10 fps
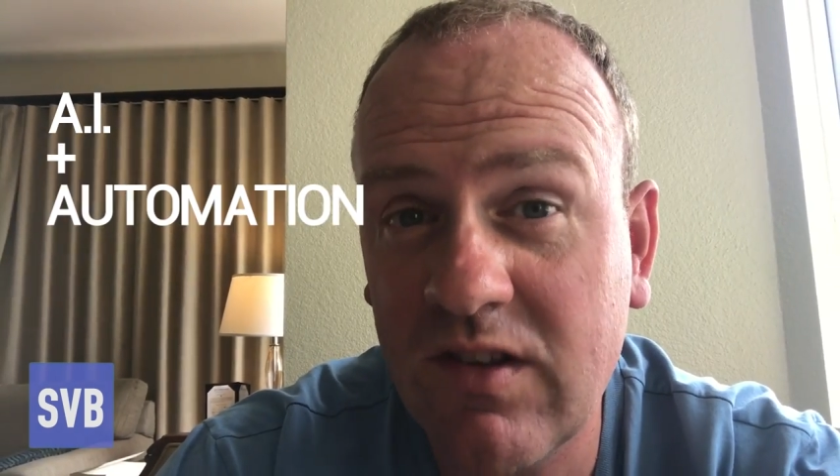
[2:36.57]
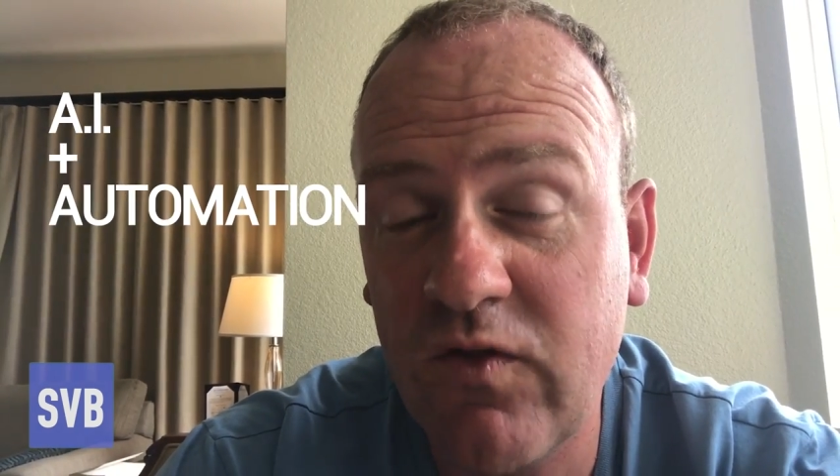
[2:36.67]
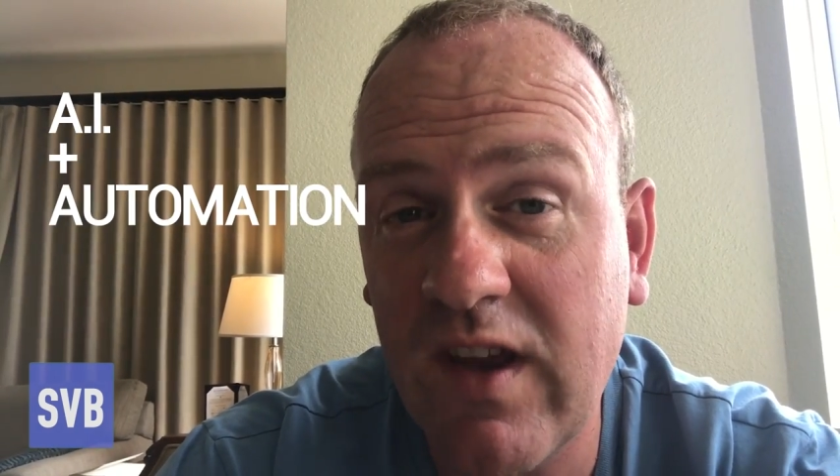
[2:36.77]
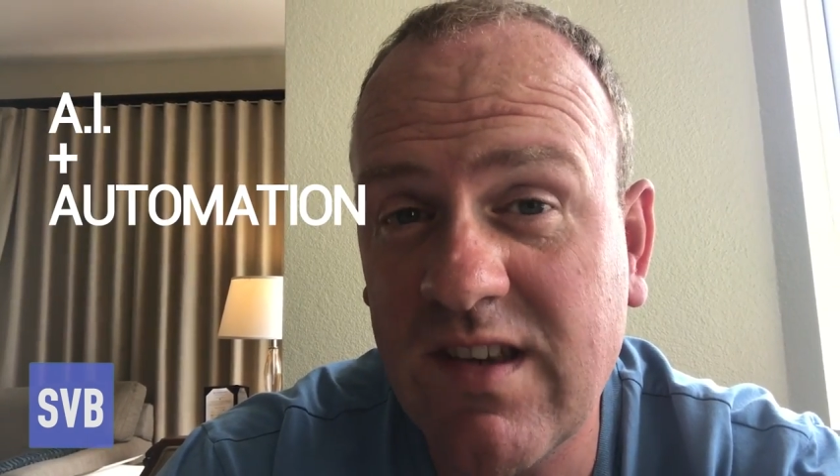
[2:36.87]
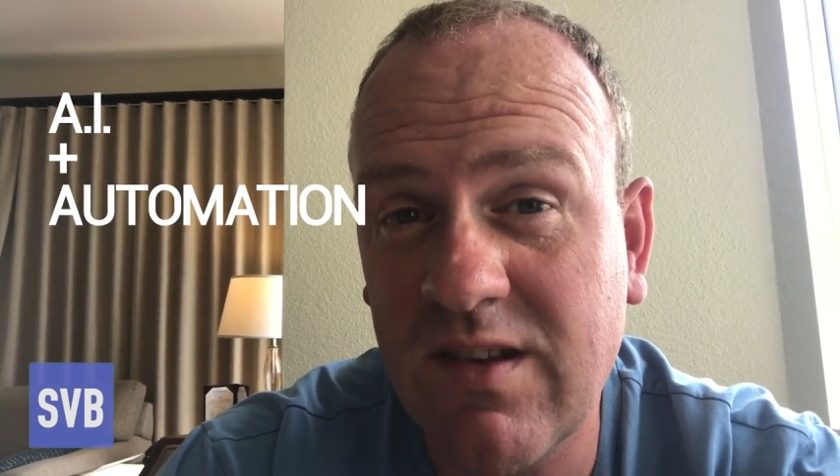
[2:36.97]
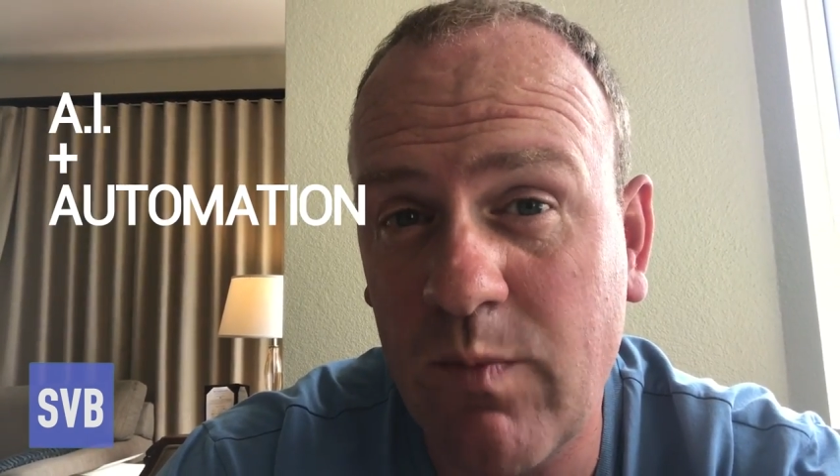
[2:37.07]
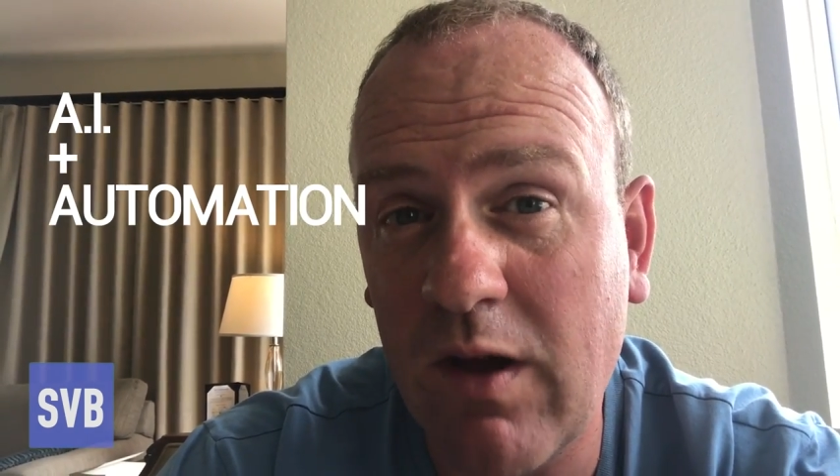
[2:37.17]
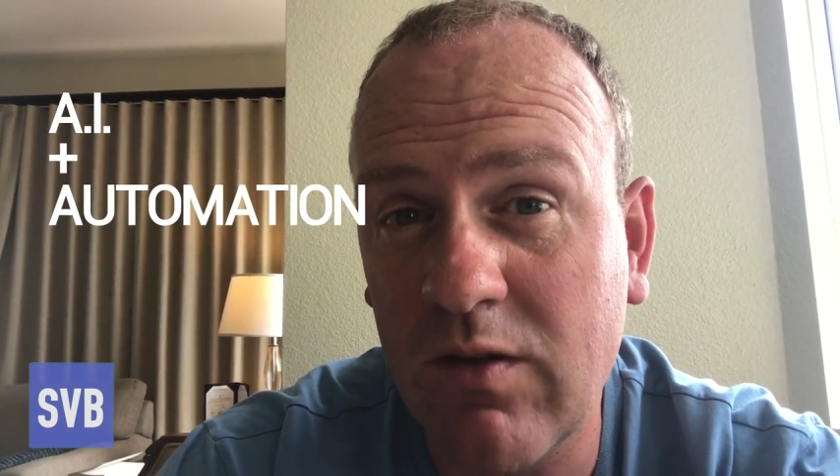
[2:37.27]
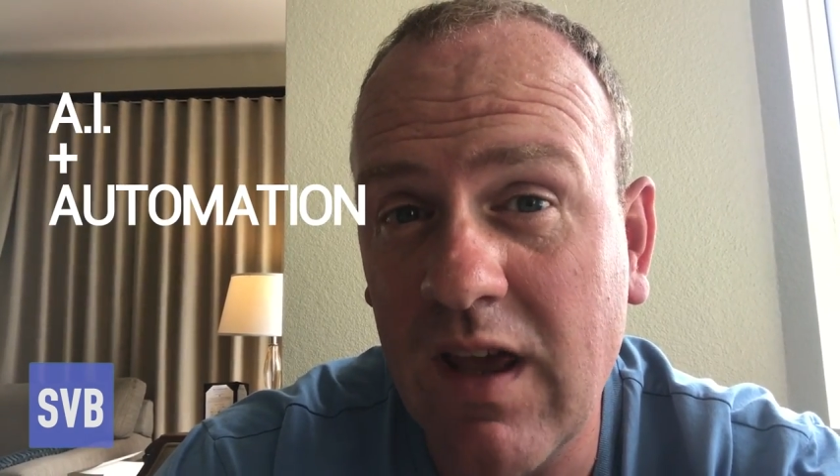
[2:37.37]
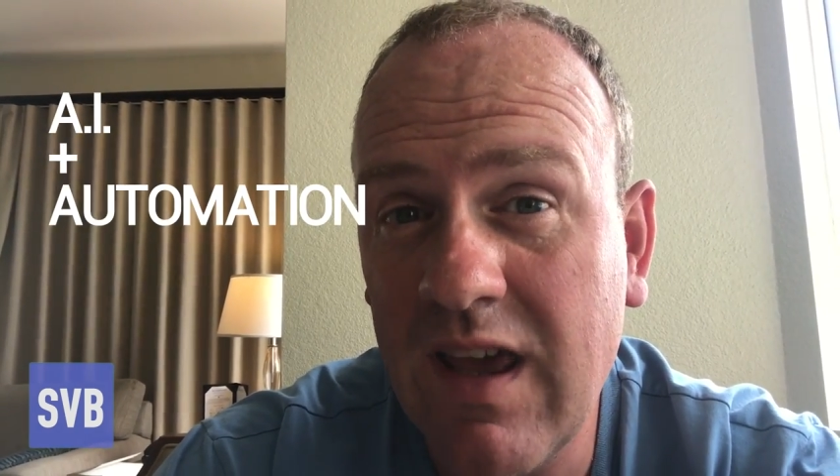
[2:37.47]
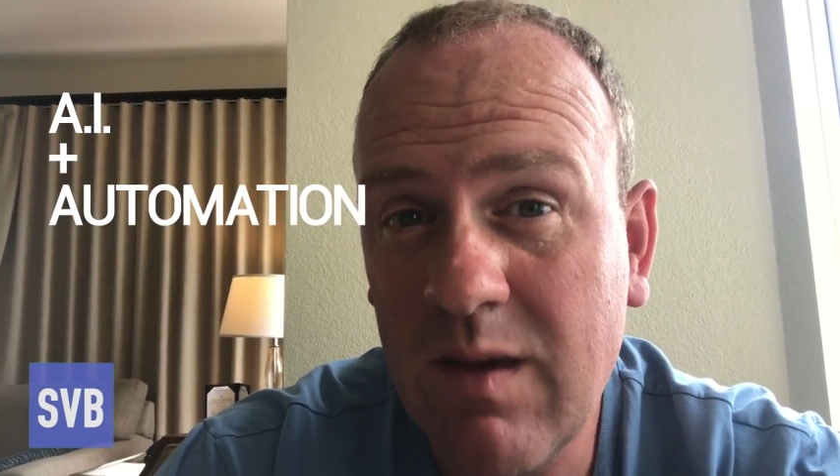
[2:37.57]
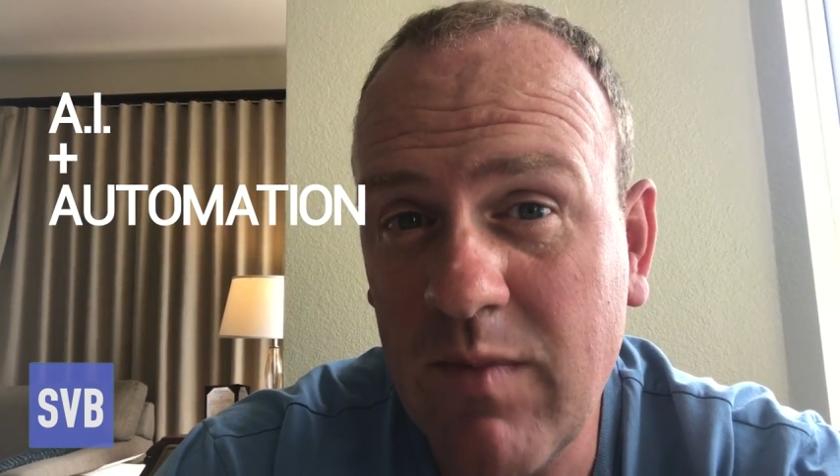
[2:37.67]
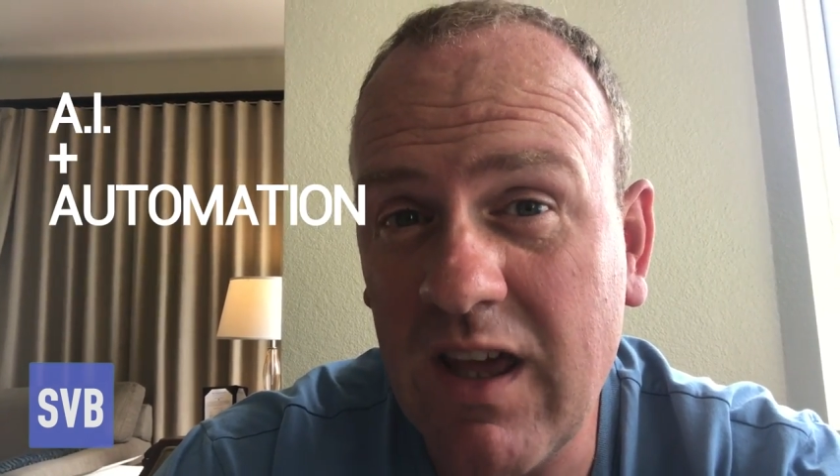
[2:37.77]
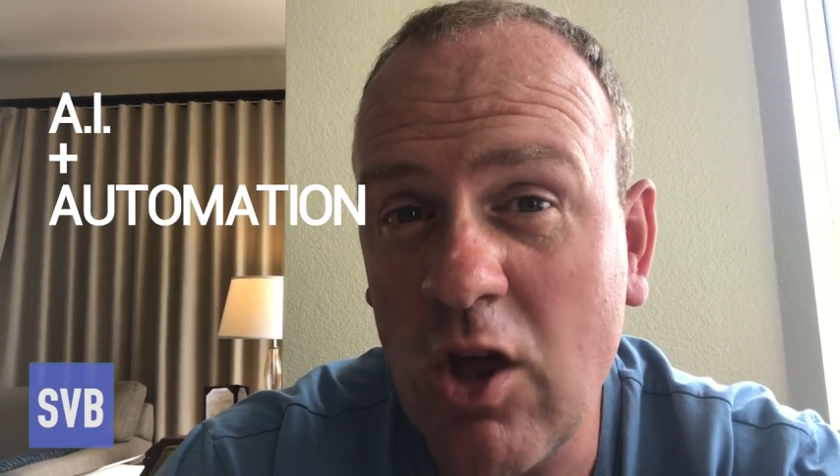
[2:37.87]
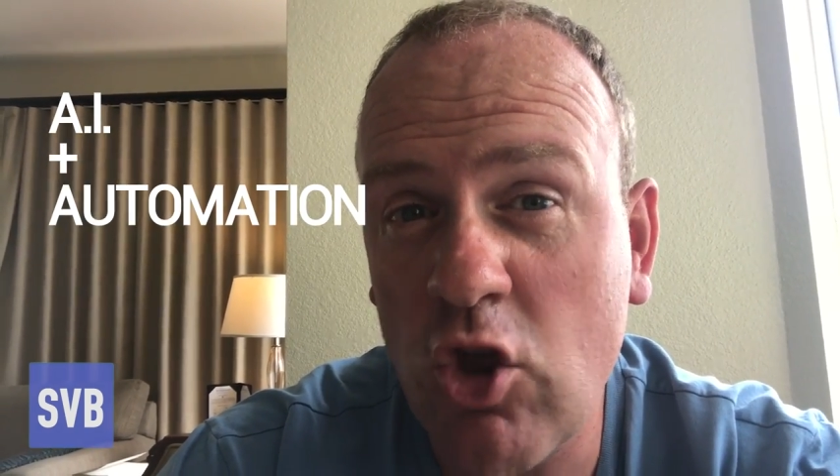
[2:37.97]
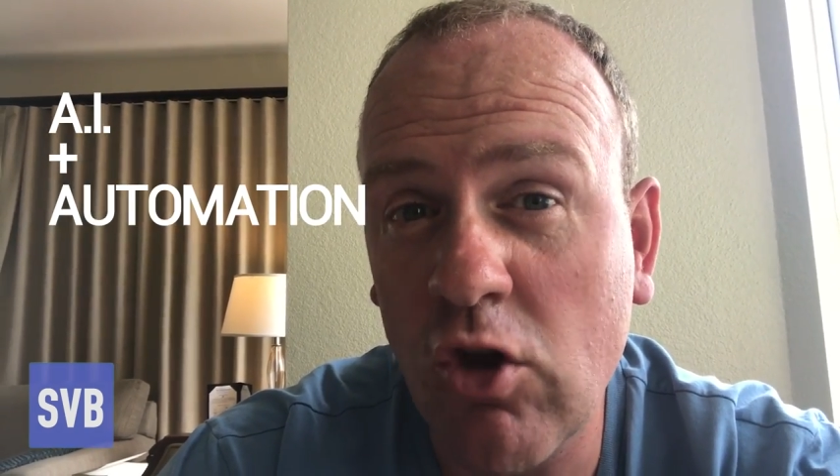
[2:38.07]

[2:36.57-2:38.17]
This phase is about making